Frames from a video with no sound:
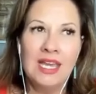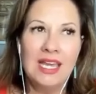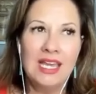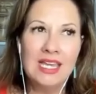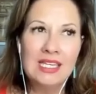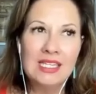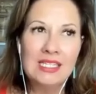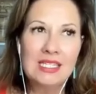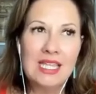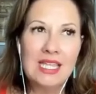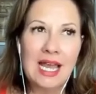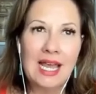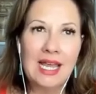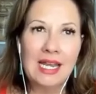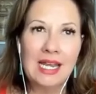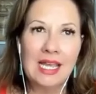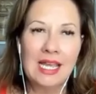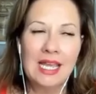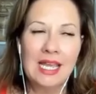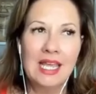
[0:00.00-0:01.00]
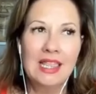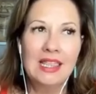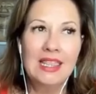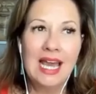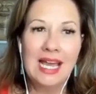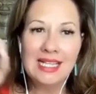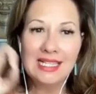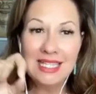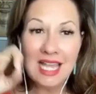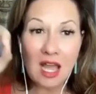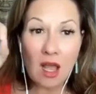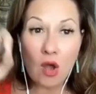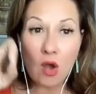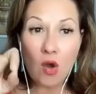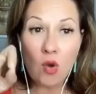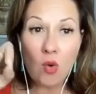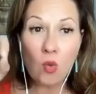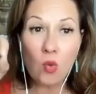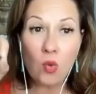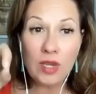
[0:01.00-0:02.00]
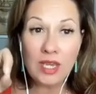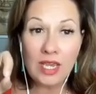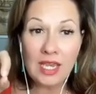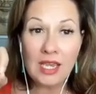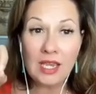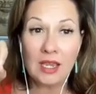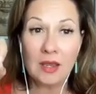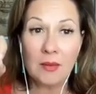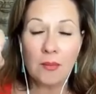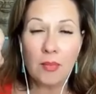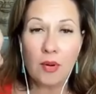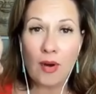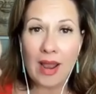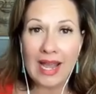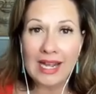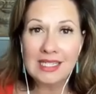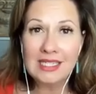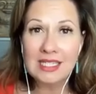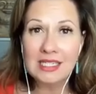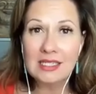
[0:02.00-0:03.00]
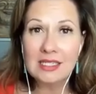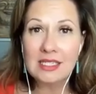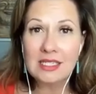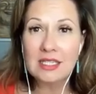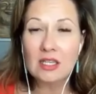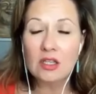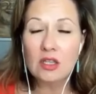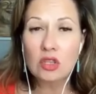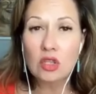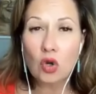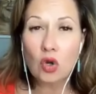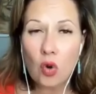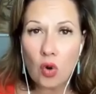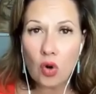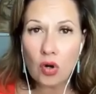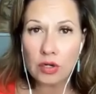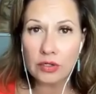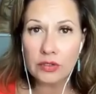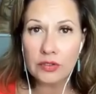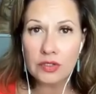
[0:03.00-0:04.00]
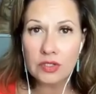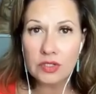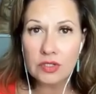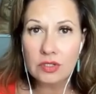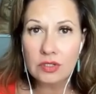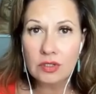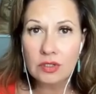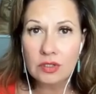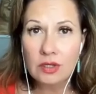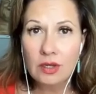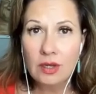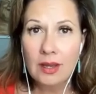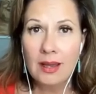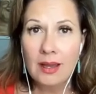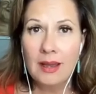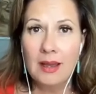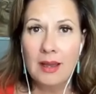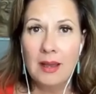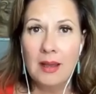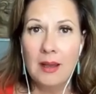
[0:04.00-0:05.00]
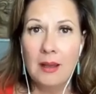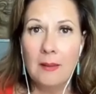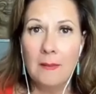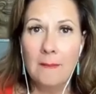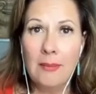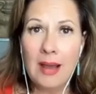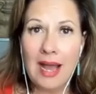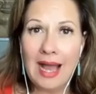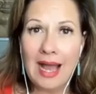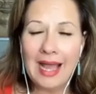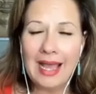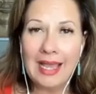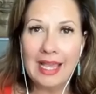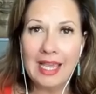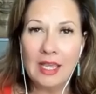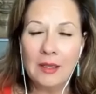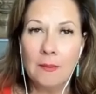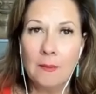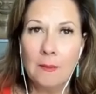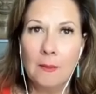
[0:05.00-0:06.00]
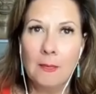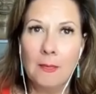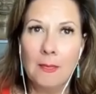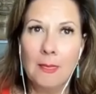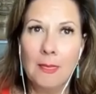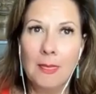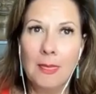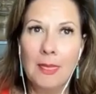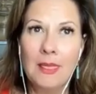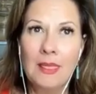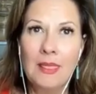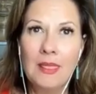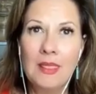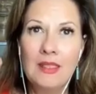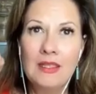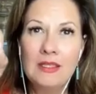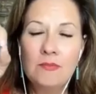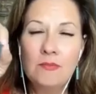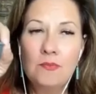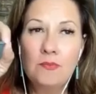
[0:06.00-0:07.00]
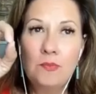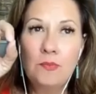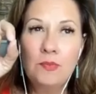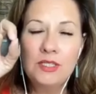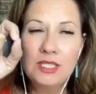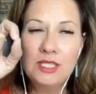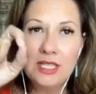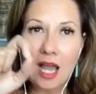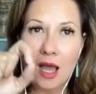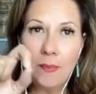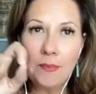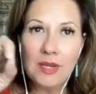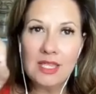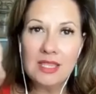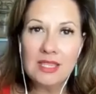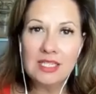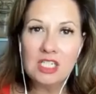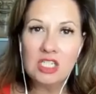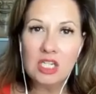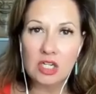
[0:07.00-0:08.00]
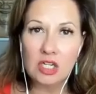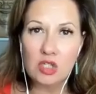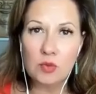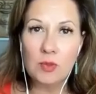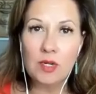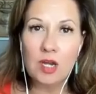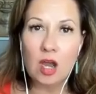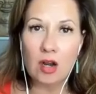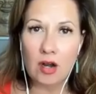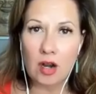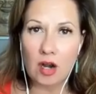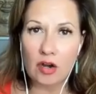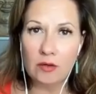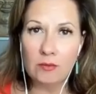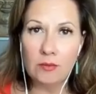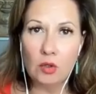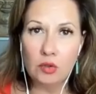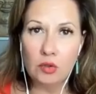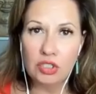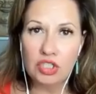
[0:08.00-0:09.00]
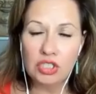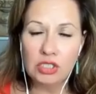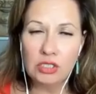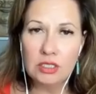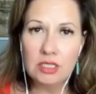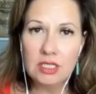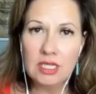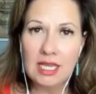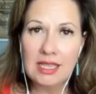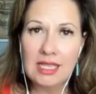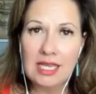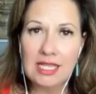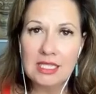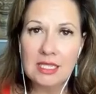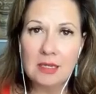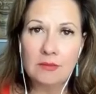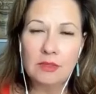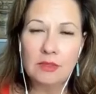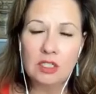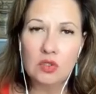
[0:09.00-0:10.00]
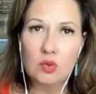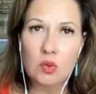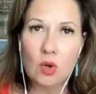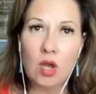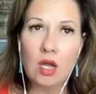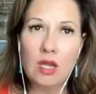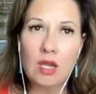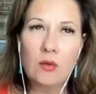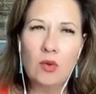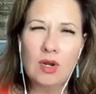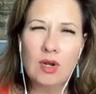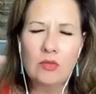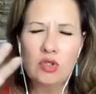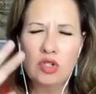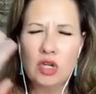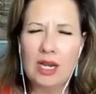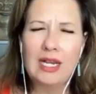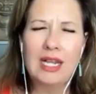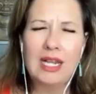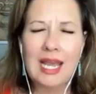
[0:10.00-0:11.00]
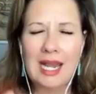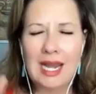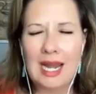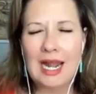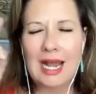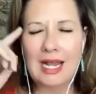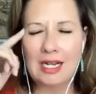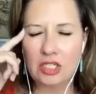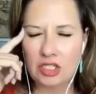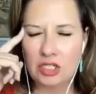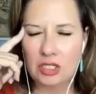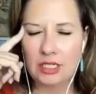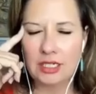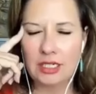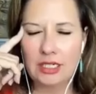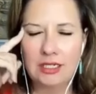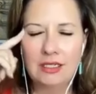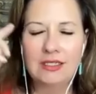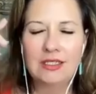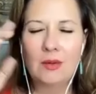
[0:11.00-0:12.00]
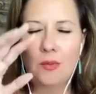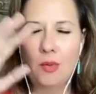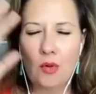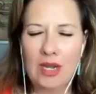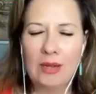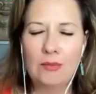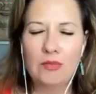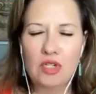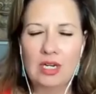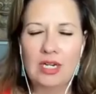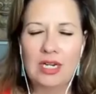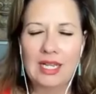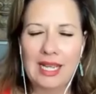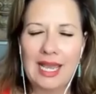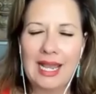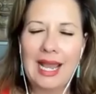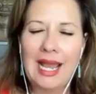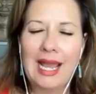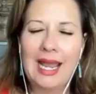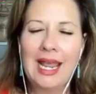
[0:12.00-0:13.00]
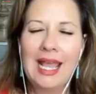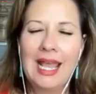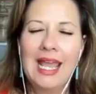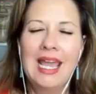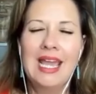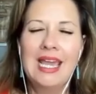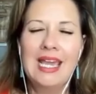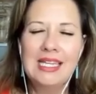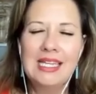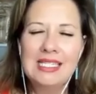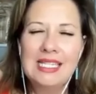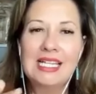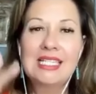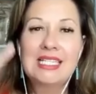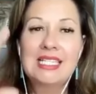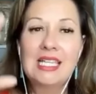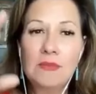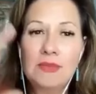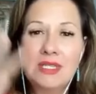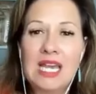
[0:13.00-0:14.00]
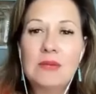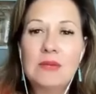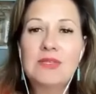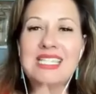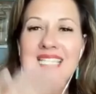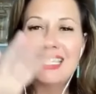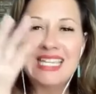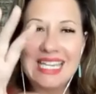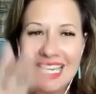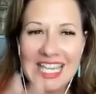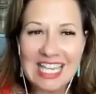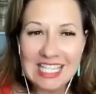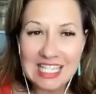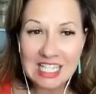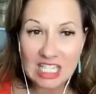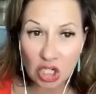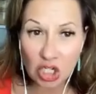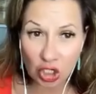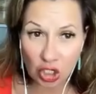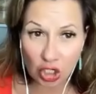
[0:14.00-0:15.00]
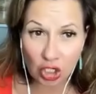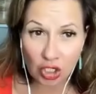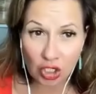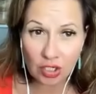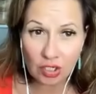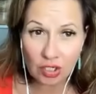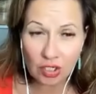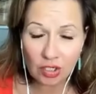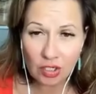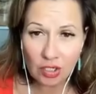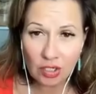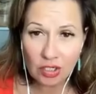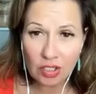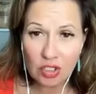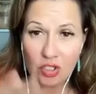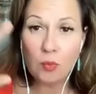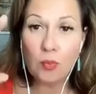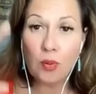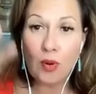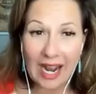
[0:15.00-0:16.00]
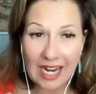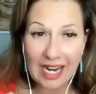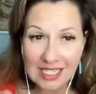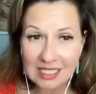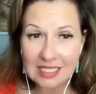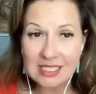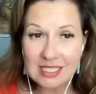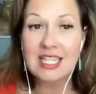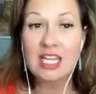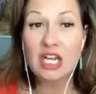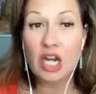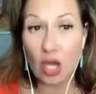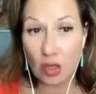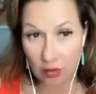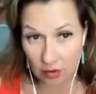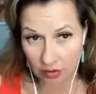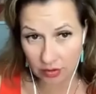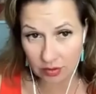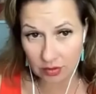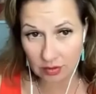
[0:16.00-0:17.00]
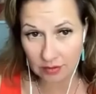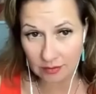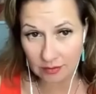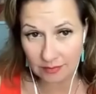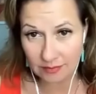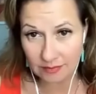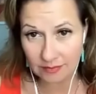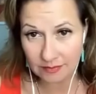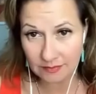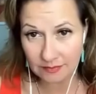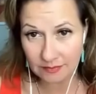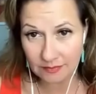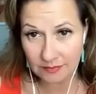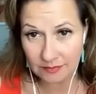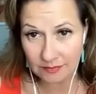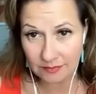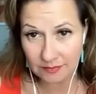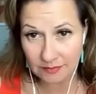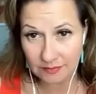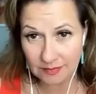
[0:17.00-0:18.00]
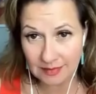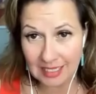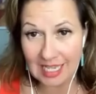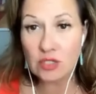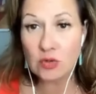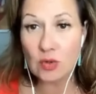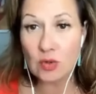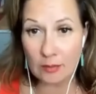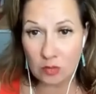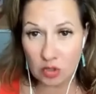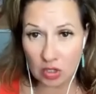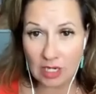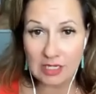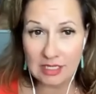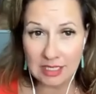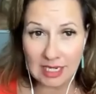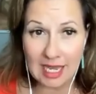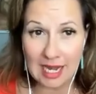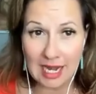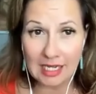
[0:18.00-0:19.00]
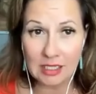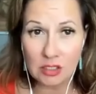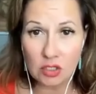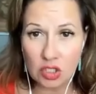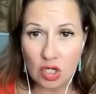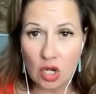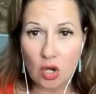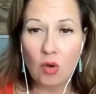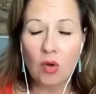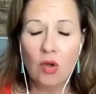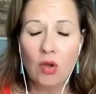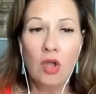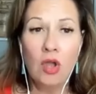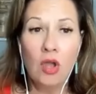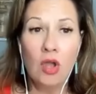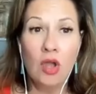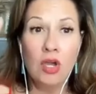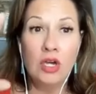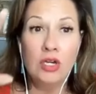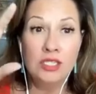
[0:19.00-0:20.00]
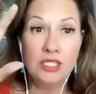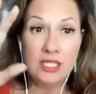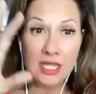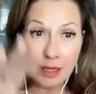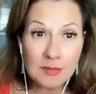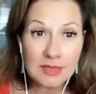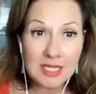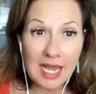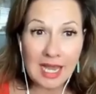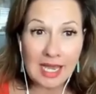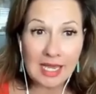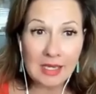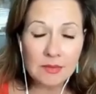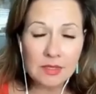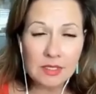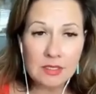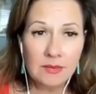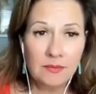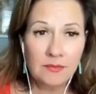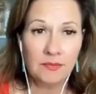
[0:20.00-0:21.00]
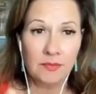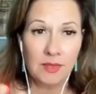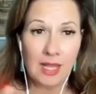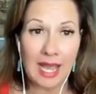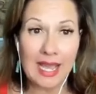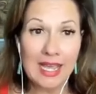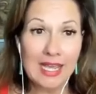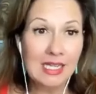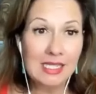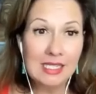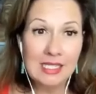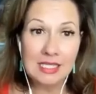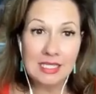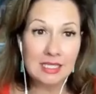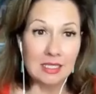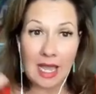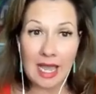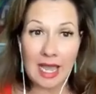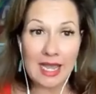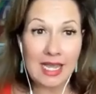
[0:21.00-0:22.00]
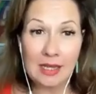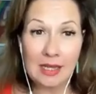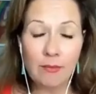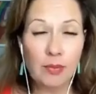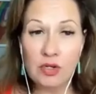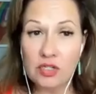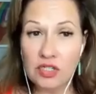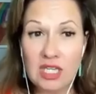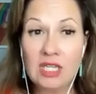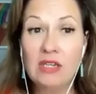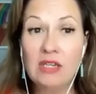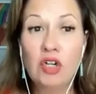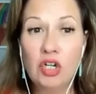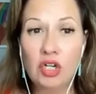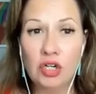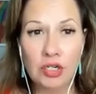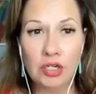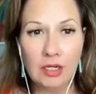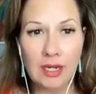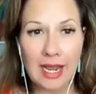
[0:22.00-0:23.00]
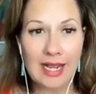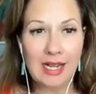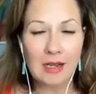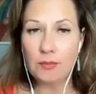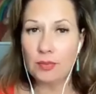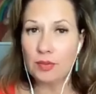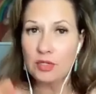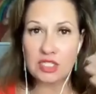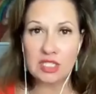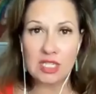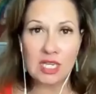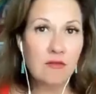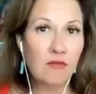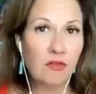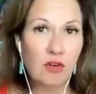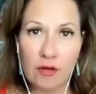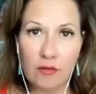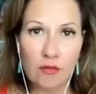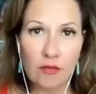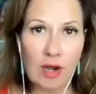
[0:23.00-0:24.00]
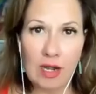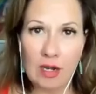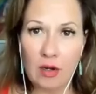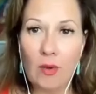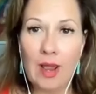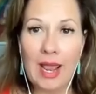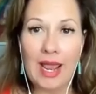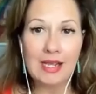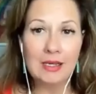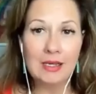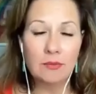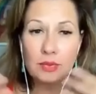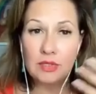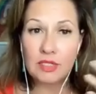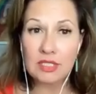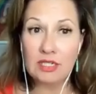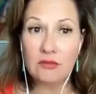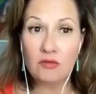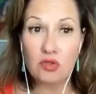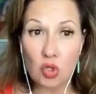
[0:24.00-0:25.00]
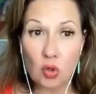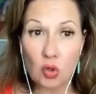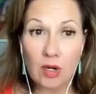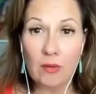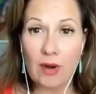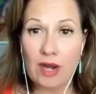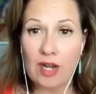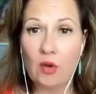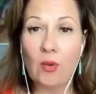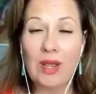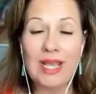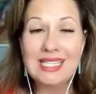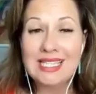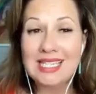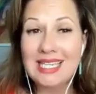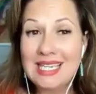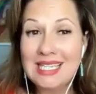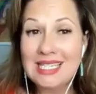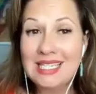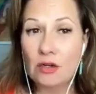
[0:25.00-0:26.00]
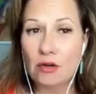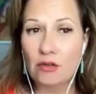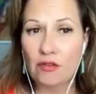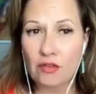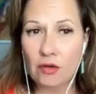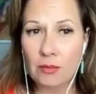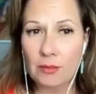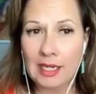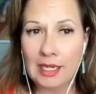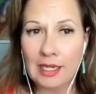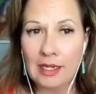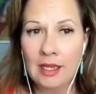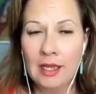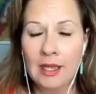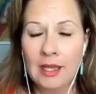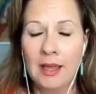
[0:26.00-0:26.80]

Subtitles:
is that that's how we practice the course, by stopping the judgment on our emotions and that something's wrong. And what I'm trying to get at, actually, the point I'm trying to get at, is that sometimes it's easier to practice than others. That's what I'm trying to get at. So sometimes I can perceive good. I can perceive love right away. I can perceive joy right away. It's easier for me.